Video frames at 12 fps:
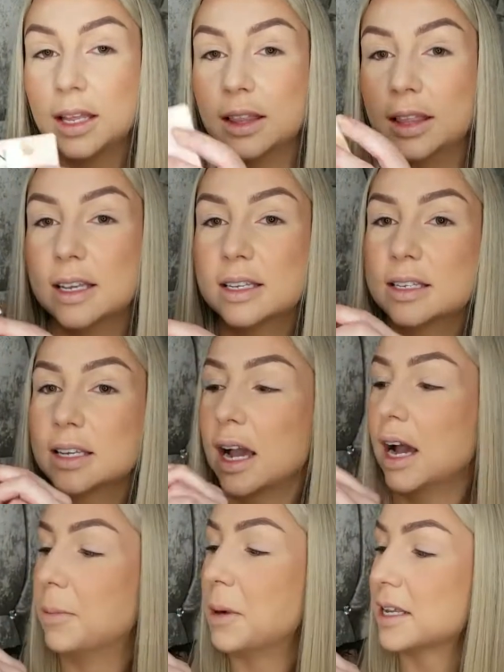This
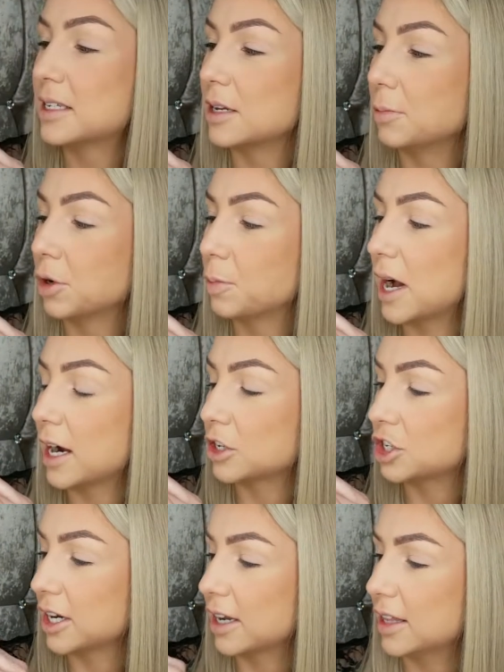has similar
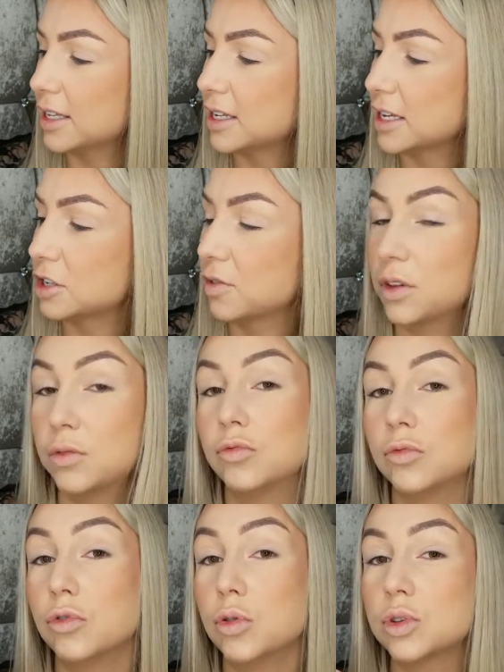packaging in the sense of the
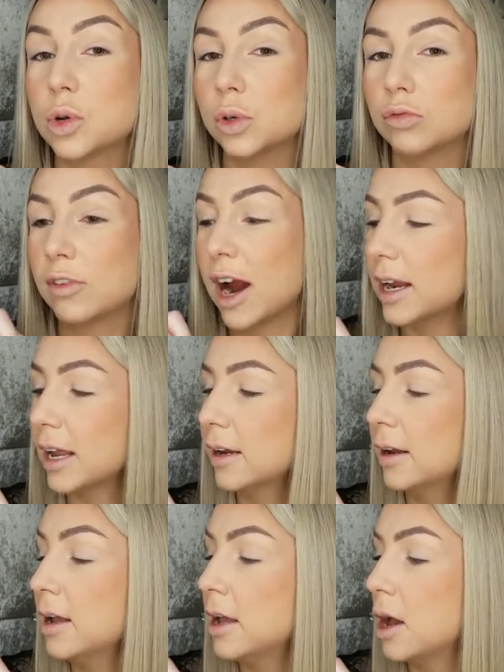rose gold
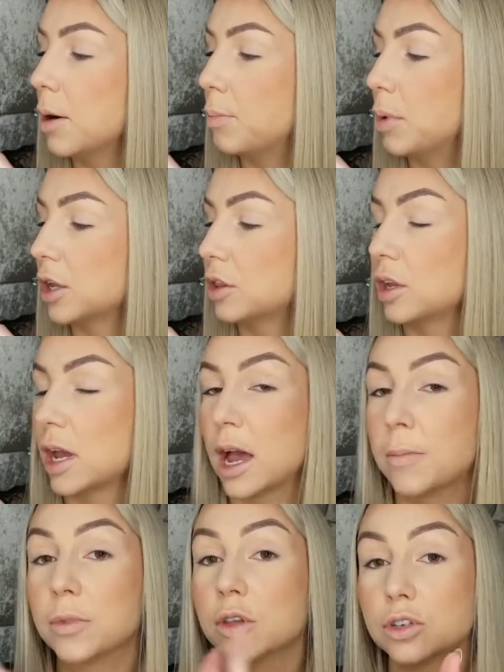writing, but
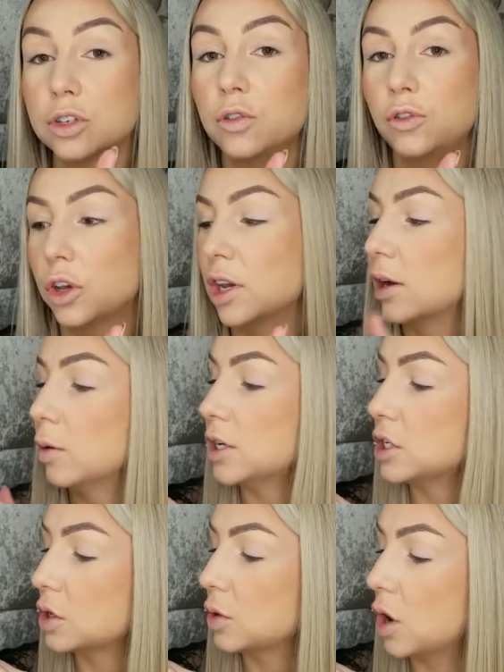there's no viewing
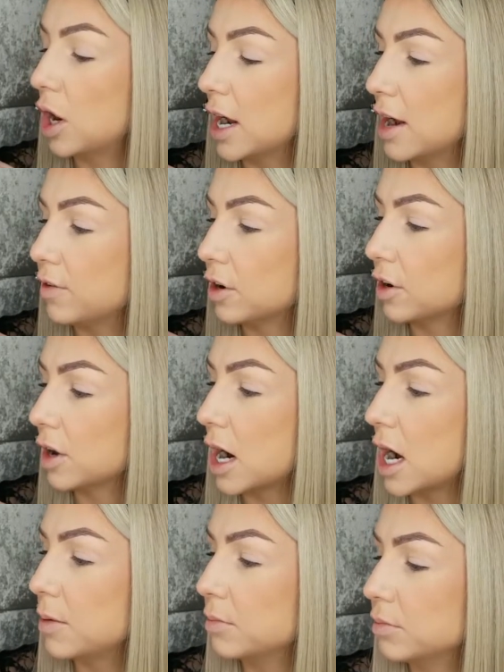window.
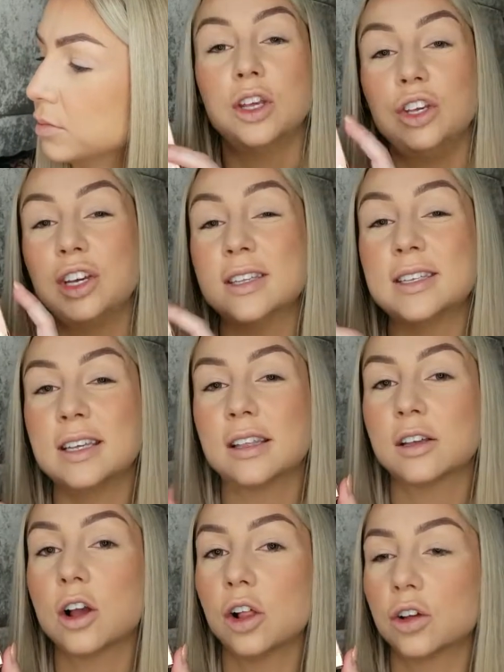However, you can see
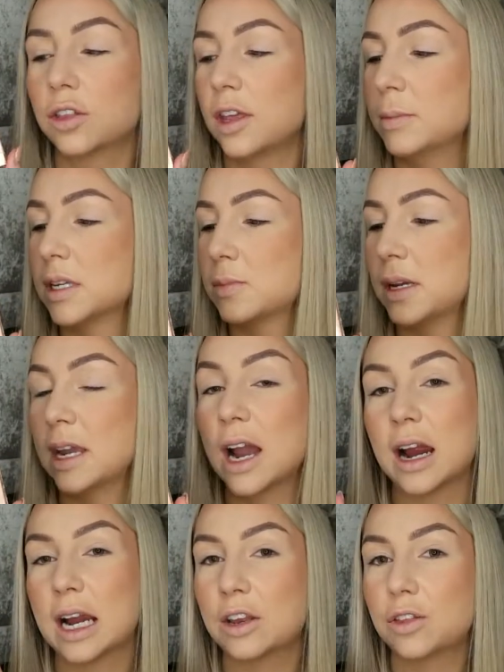that the colour theme has been
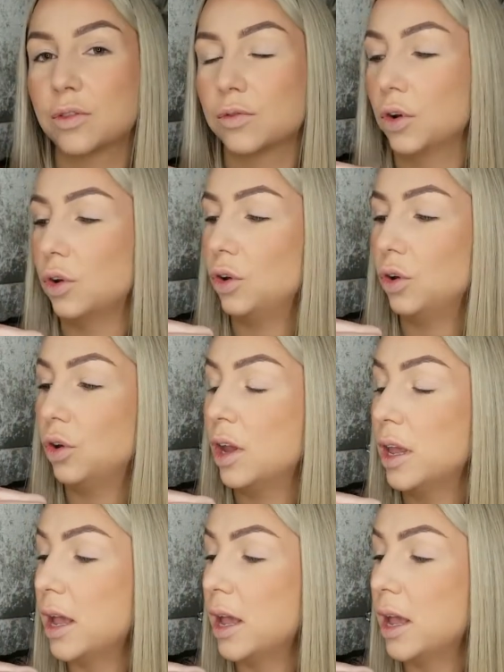carried through